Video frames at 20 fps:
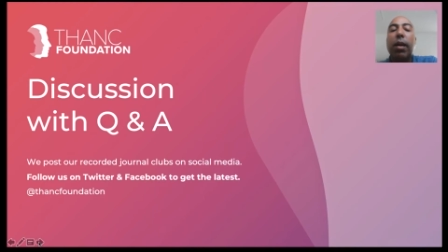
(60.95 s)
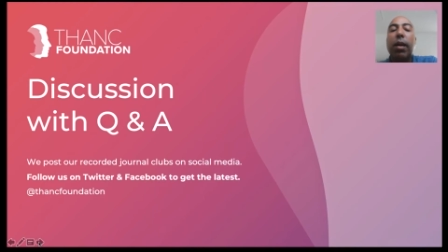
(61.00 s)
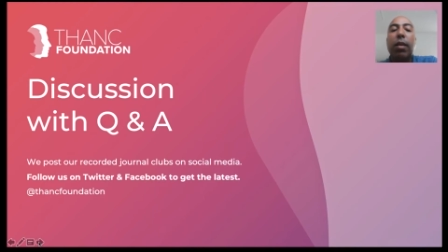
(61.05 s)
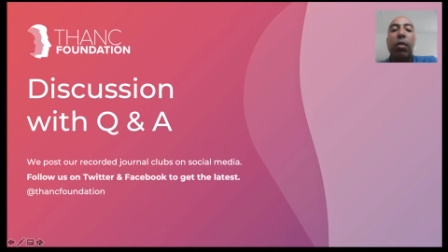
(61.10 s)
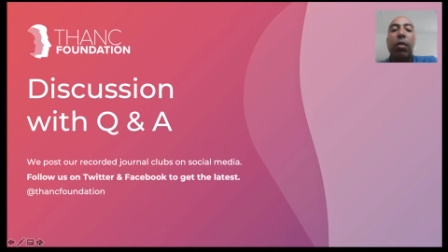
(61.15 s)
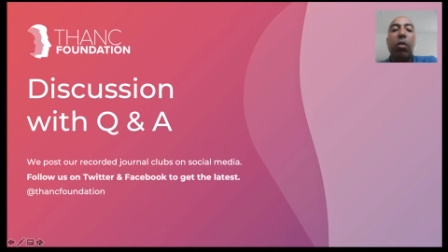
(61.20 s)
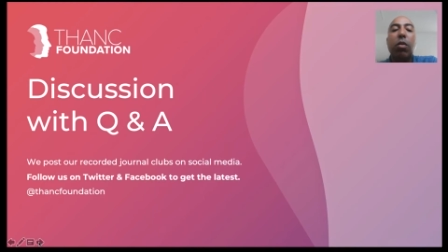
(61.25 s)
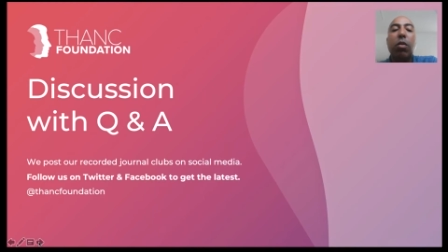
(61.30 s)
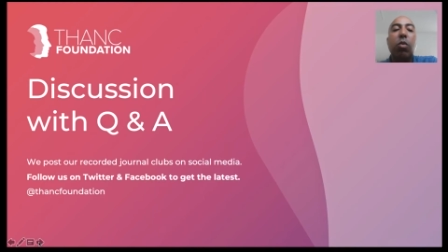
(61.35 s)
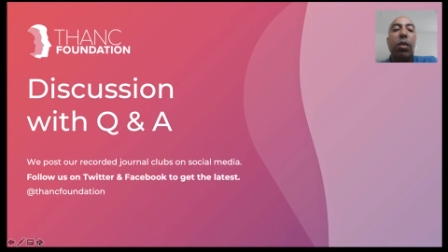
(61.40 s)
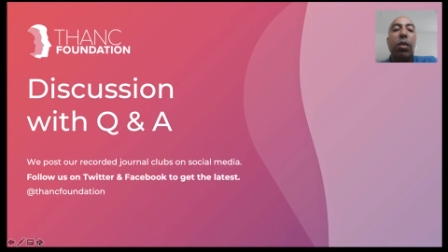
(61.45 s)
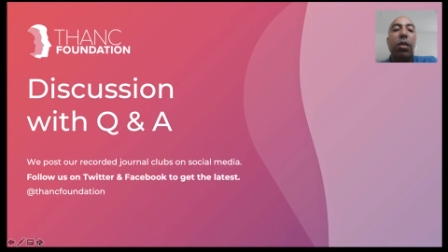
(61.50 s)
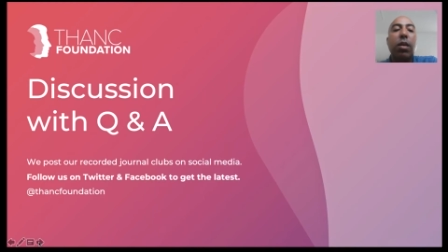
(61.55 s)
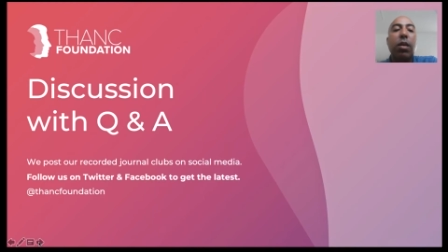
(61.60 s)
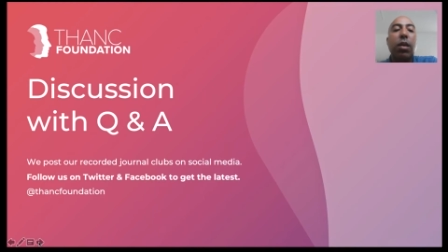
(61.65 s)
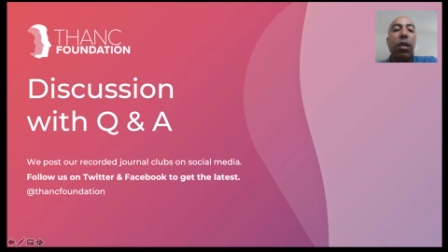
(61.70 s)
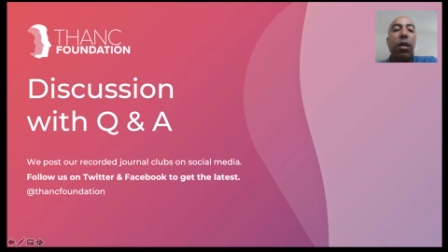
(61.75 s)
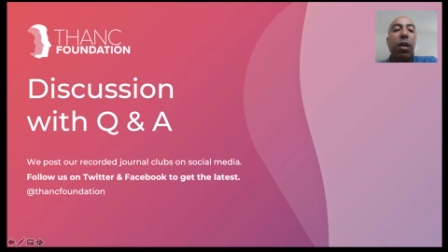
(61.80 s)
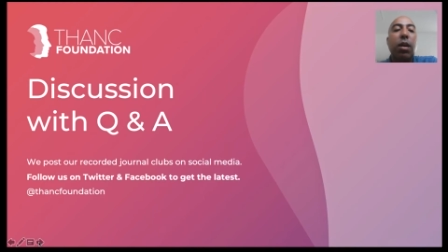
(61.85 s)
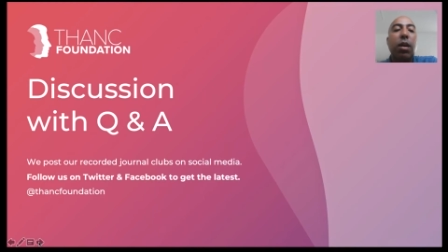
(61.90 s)
had to do with
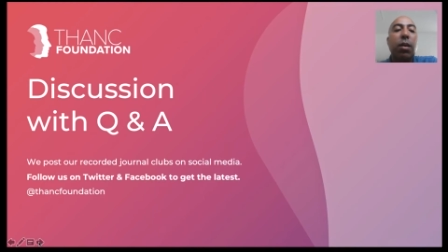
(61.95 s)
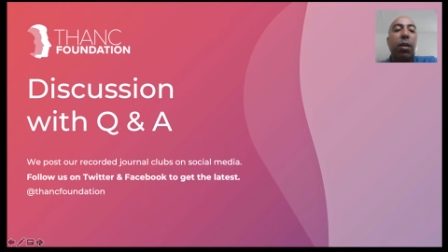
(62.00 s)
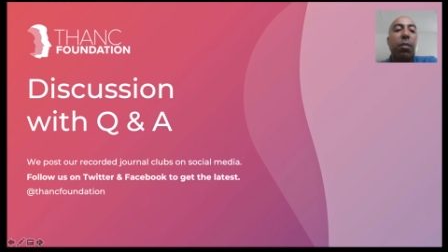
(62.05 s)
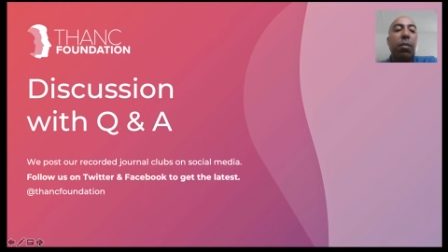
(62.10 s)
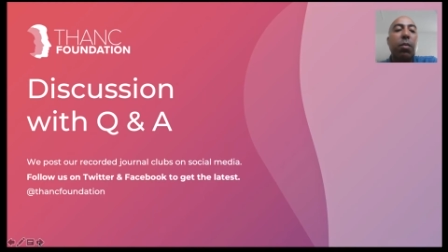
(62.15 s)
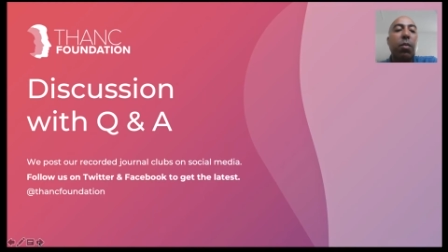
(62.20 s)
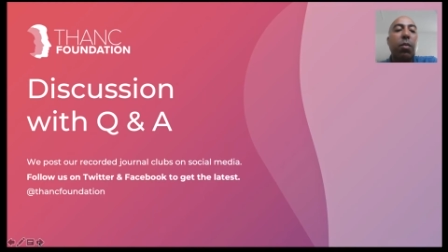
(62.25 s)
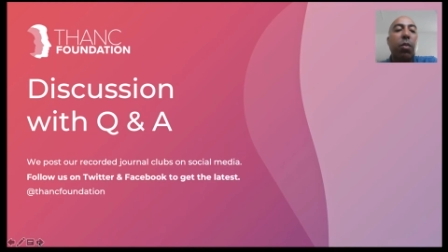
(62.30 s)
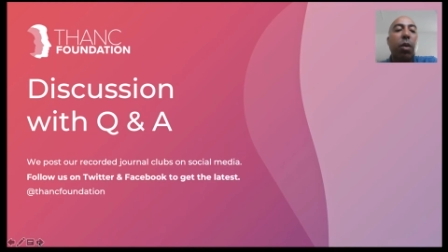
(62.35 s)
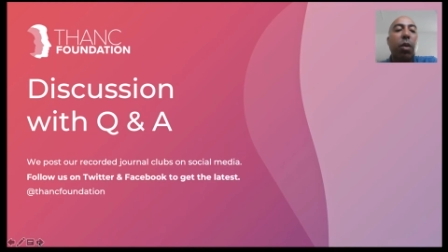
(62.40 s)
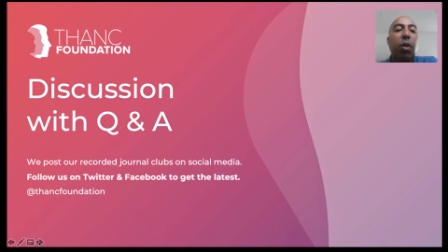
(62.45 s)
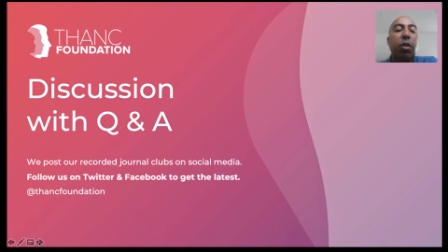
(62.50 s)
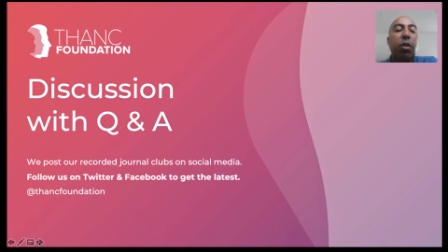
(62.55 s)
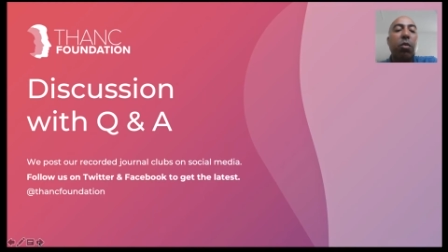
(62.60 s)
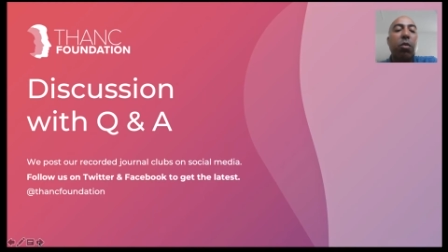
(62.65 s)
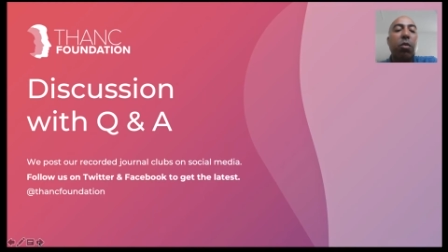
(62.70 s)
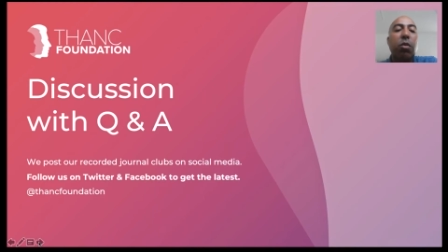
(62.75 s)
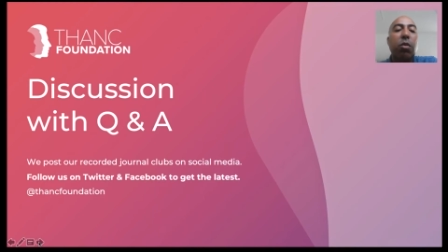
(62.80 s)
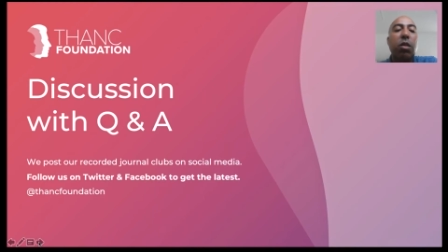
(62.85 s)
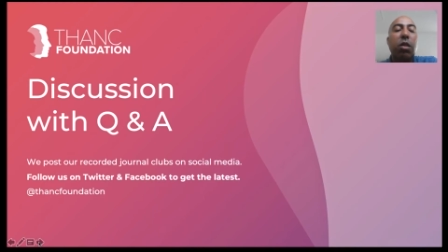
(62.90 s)
the uh, how
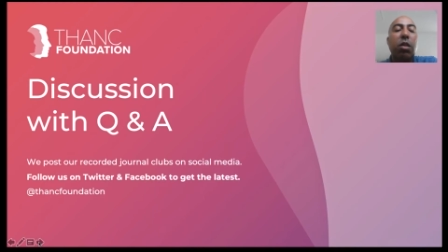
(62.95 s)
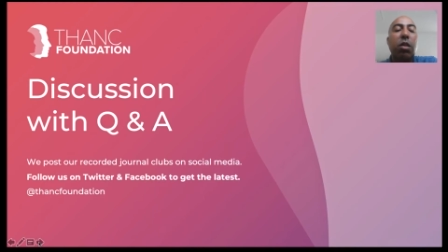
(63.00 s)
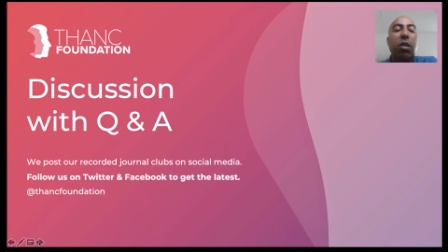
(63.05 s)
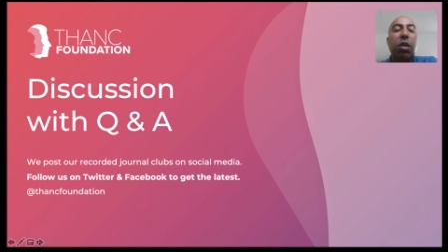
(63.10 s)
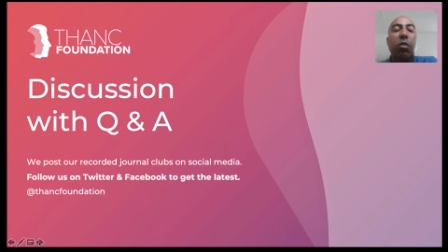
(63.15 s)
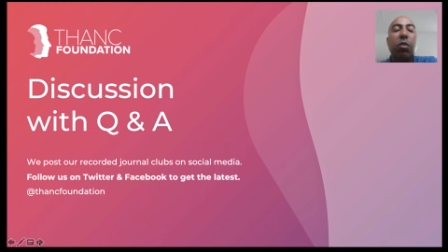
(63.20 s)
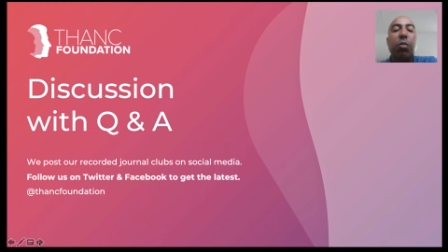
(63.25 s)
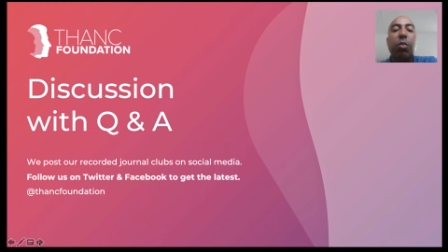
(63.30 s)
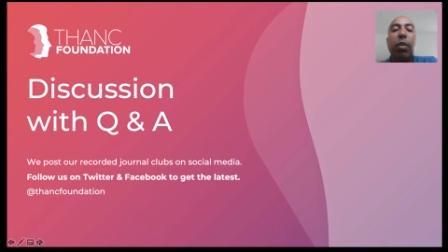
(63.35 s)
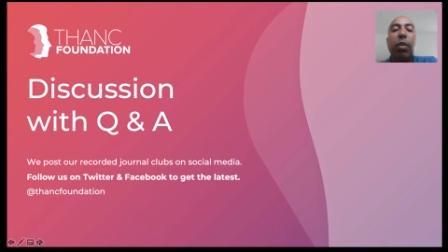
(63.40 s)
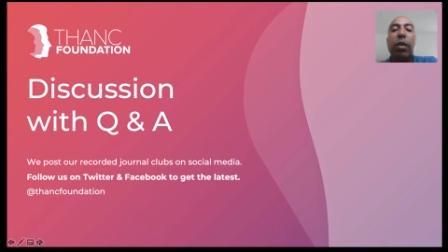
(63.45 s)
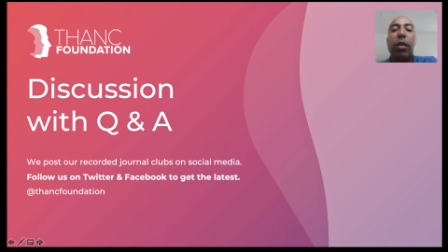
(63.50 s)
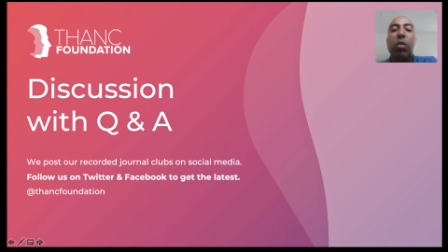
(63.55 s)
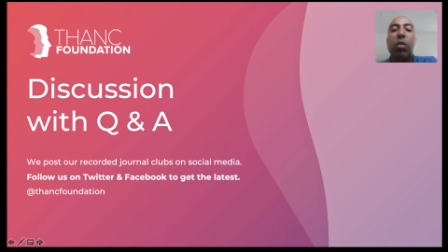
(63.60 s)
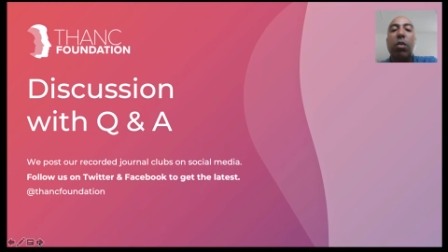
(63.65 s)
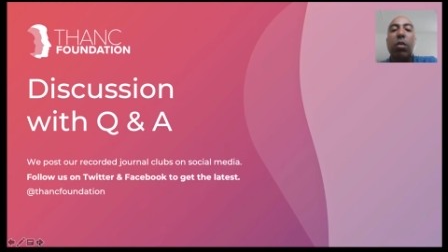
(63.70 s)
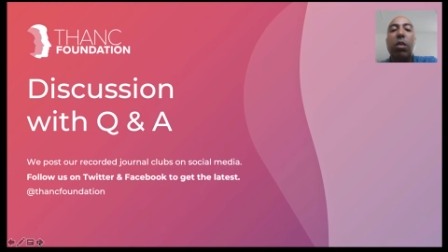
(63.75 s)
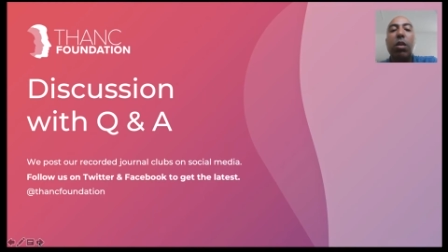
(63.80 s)
this the spread